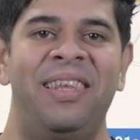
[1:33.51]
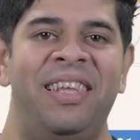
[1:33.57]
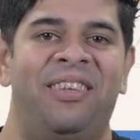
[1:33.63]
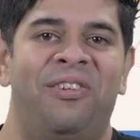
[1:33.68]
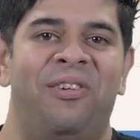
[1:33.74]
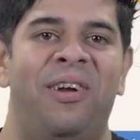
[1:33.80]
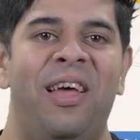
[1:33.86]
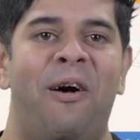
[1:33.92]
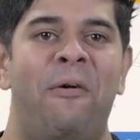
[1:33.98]

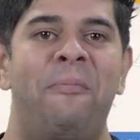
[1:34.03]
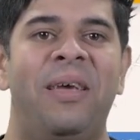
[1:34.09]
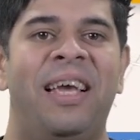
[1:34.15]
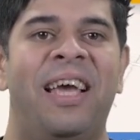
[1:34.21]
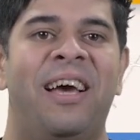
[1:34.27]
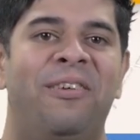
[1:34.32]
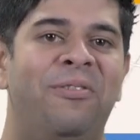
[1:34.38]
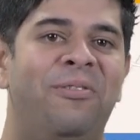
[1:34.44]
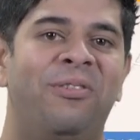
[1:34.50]
it's not
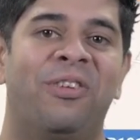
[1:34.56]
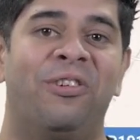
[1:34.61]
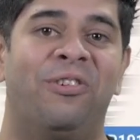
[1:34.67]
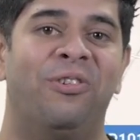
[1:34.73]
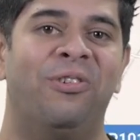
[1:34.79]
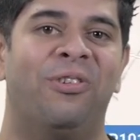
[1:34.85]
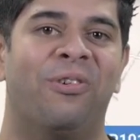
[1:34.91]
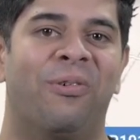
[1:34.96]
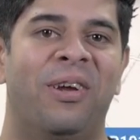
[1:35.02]
helping our user
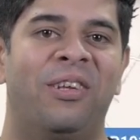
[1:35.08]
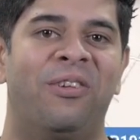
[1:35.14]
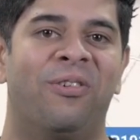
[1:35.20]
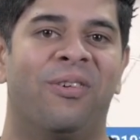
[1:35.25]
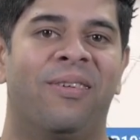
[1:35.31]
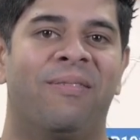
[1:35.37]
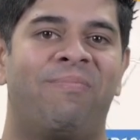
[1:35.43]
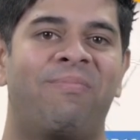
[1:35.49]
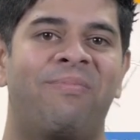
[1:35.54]
choose a
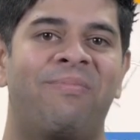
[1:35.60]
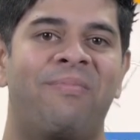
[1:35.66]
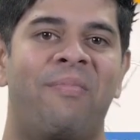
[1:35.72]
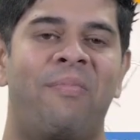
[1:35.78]
restaurant.